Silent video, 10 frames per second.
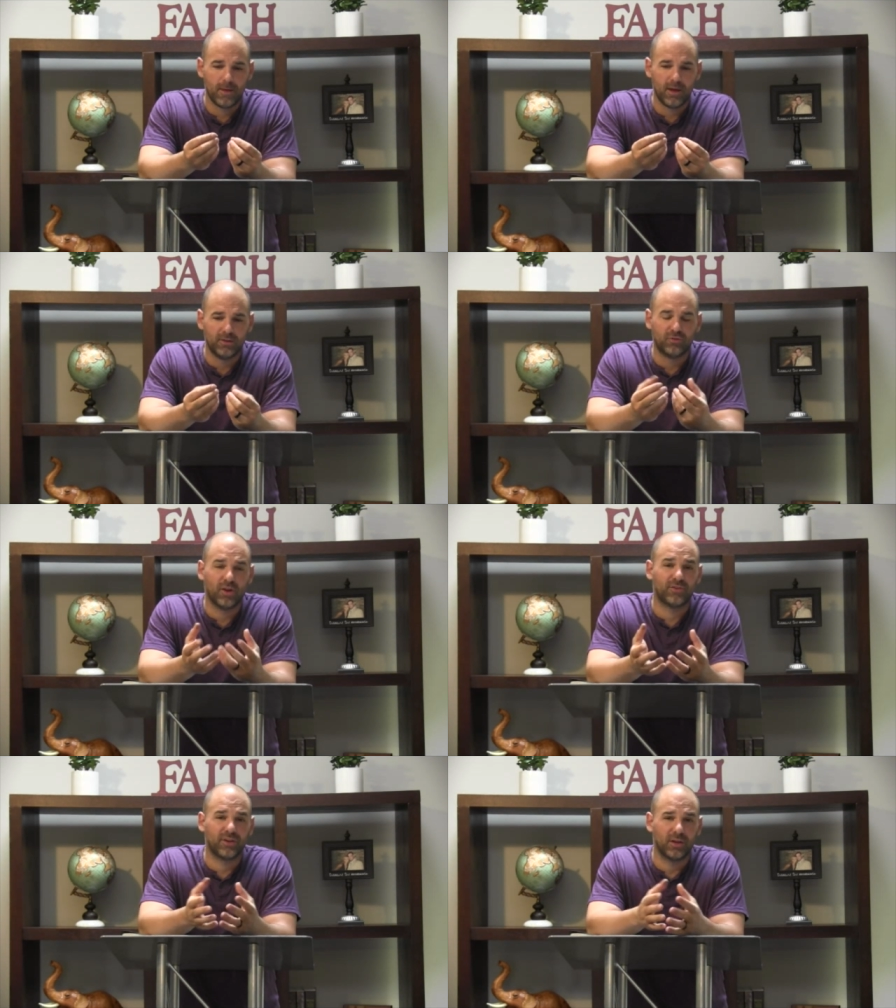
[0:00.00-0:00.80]
and
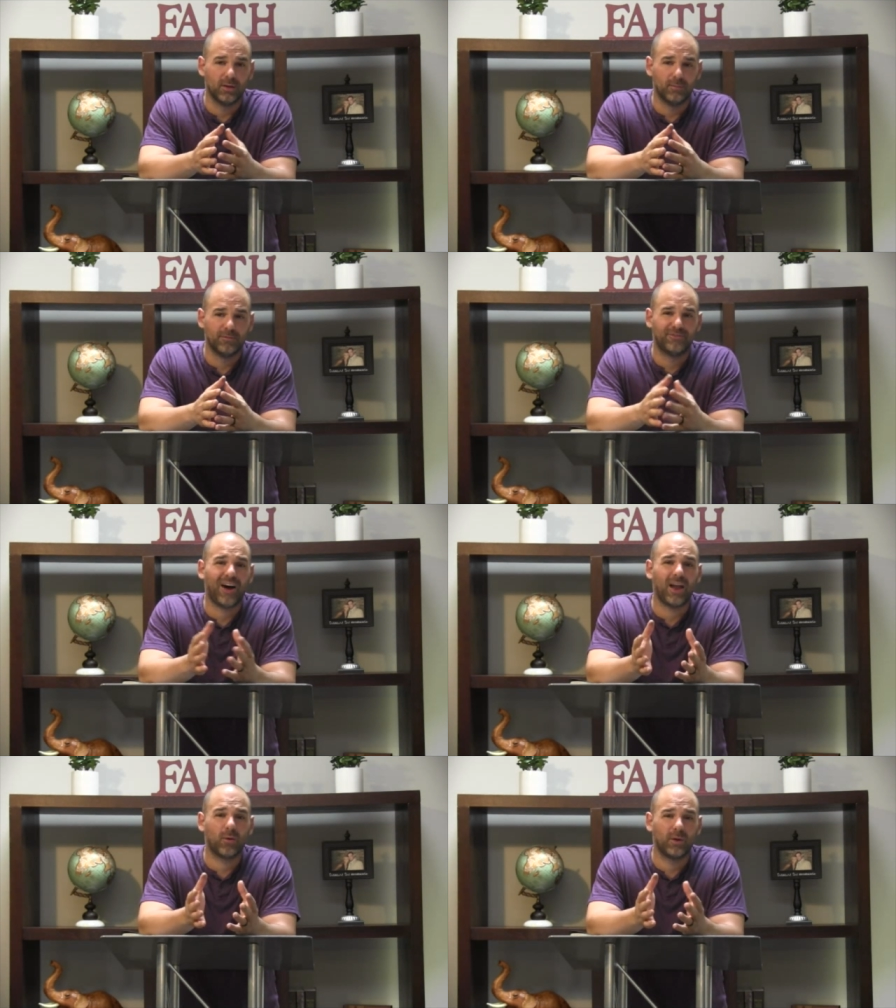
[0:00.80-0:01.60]
trusting Him,
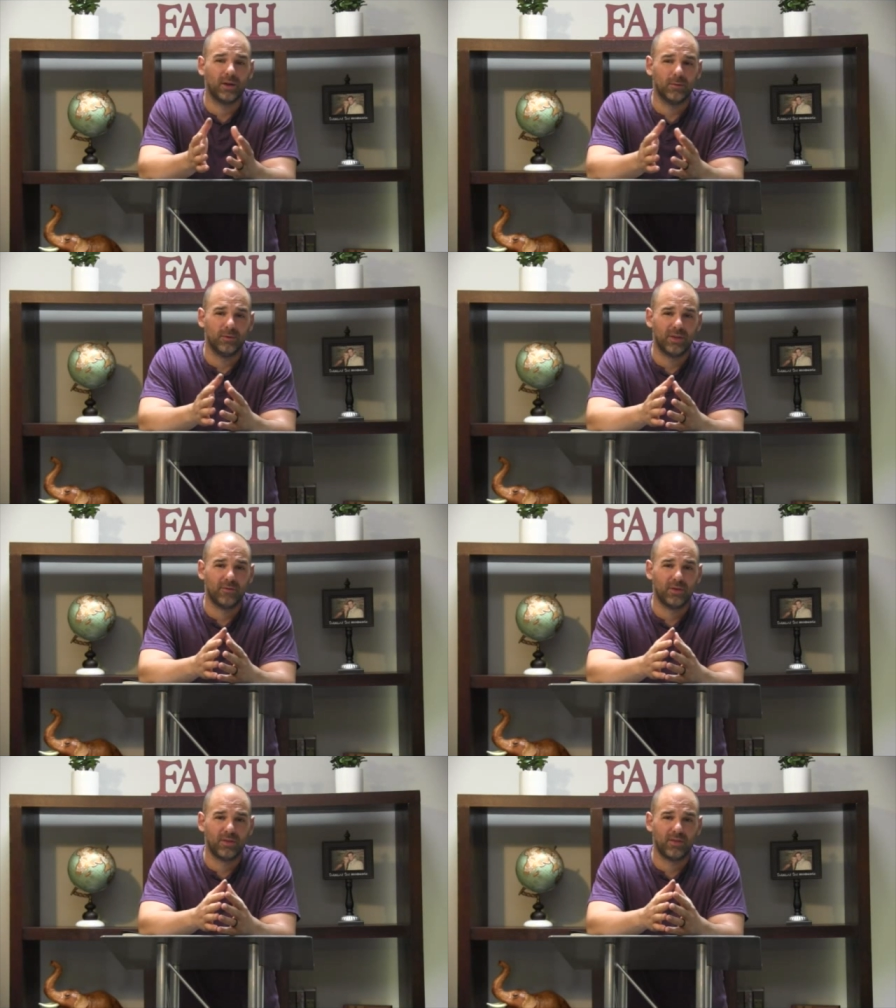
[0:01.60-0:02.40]
following Him with
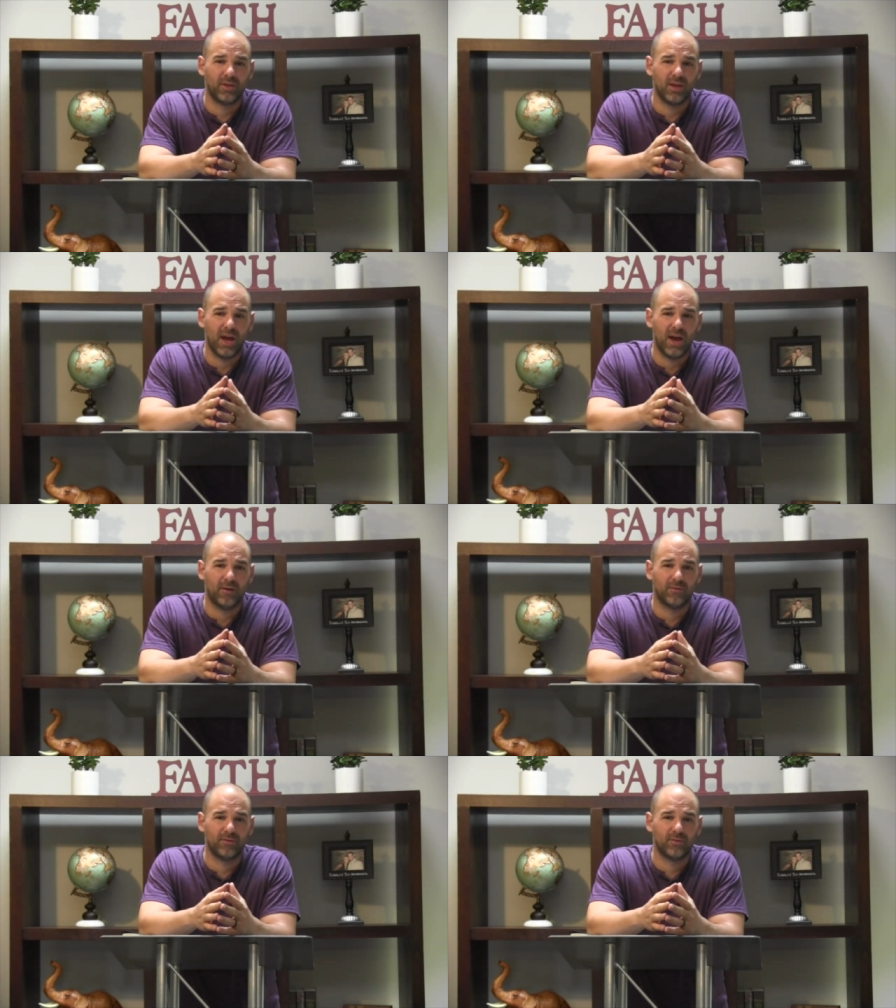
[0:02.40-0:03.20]
everything that you have.